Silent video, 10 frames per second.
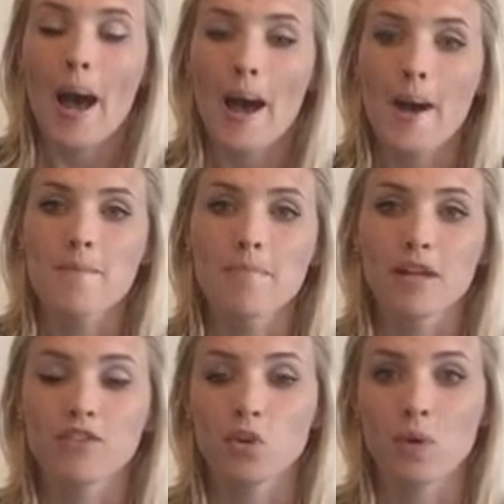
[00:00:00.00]
But
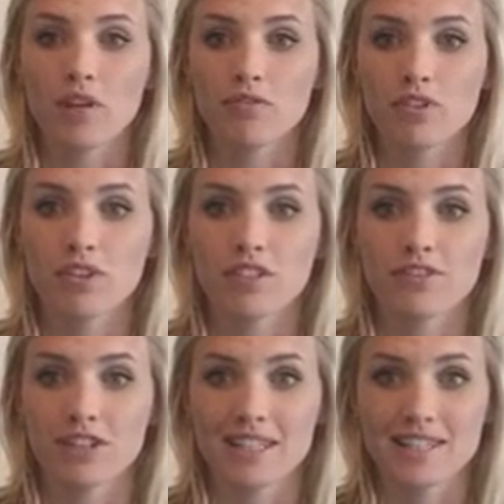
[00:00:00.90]
if you wait for their
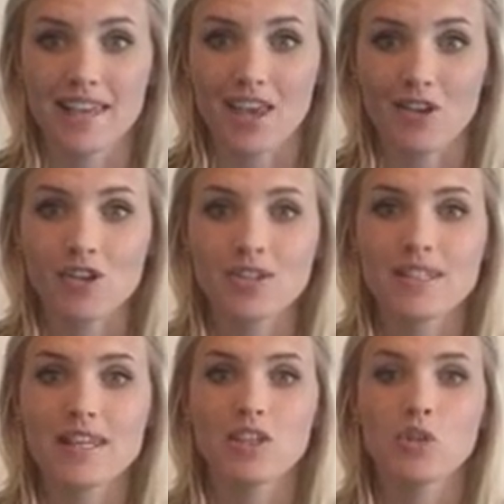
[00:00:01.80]
different sales,
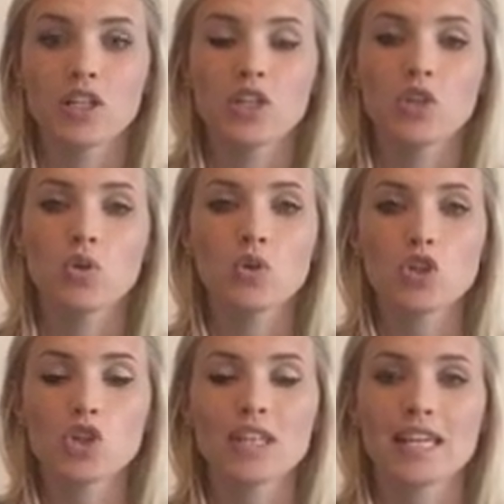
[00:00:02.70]
then you can
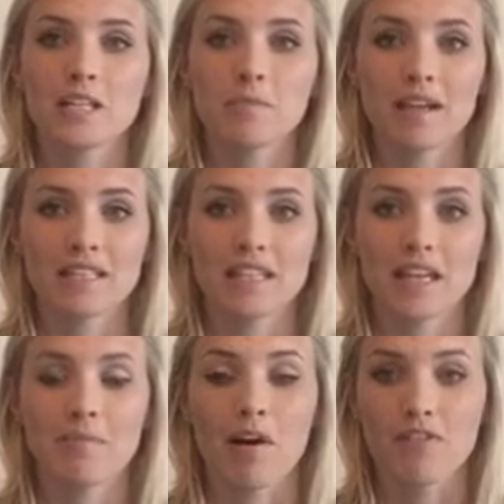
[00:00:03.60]
usually expect to
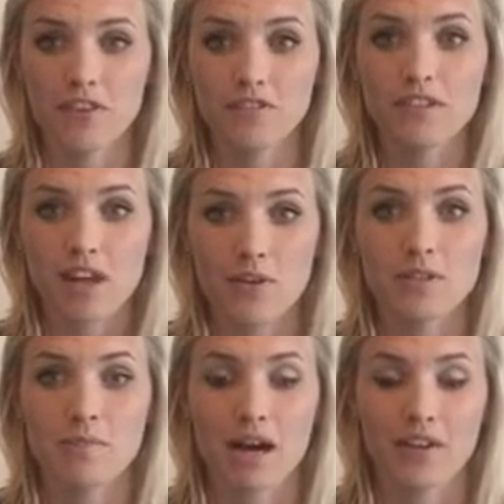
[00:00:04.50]
get about
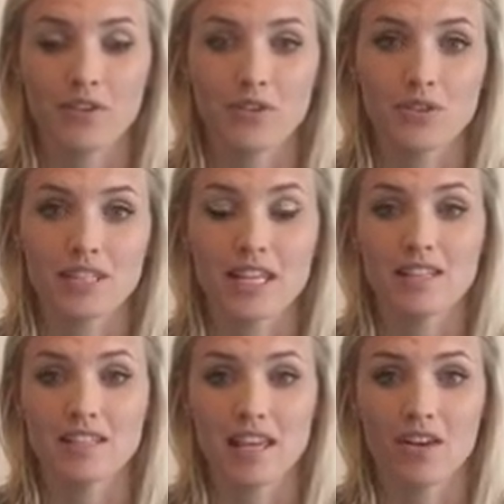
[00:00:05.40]
50,000 miles in a
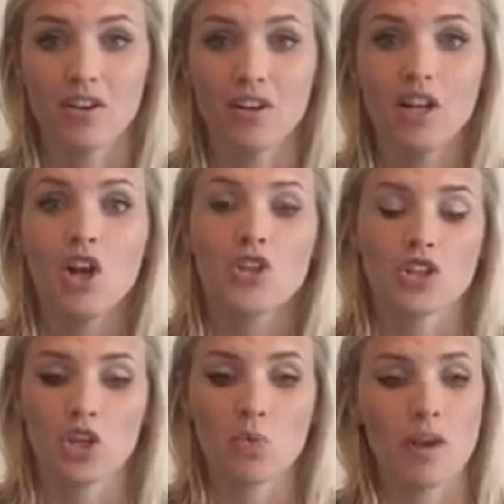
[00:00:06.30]
sale. So
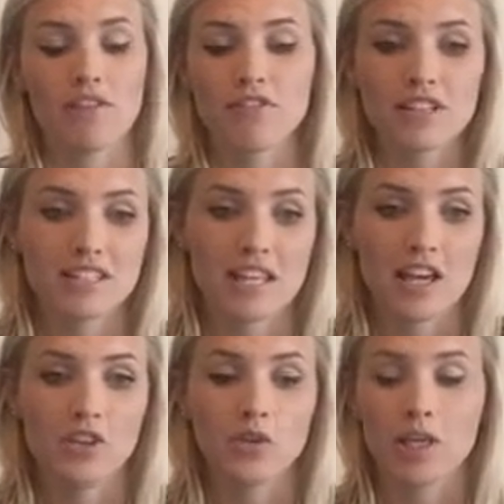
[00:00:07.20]
you wait for the
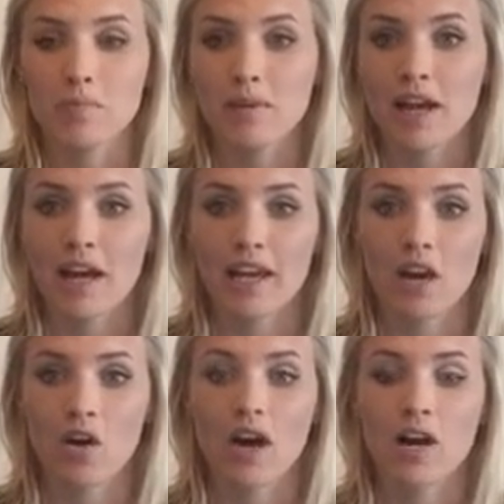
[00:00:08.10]
sale, you keep an eye
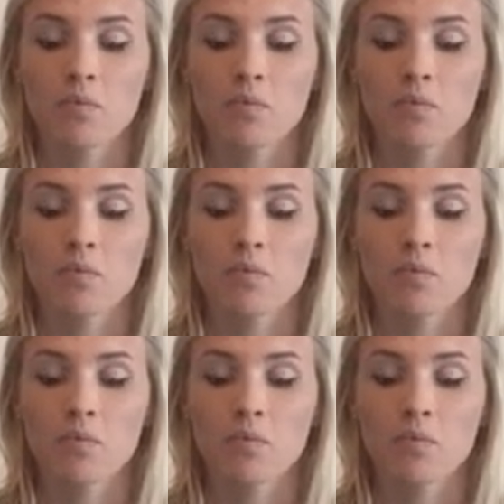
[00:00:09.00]
out.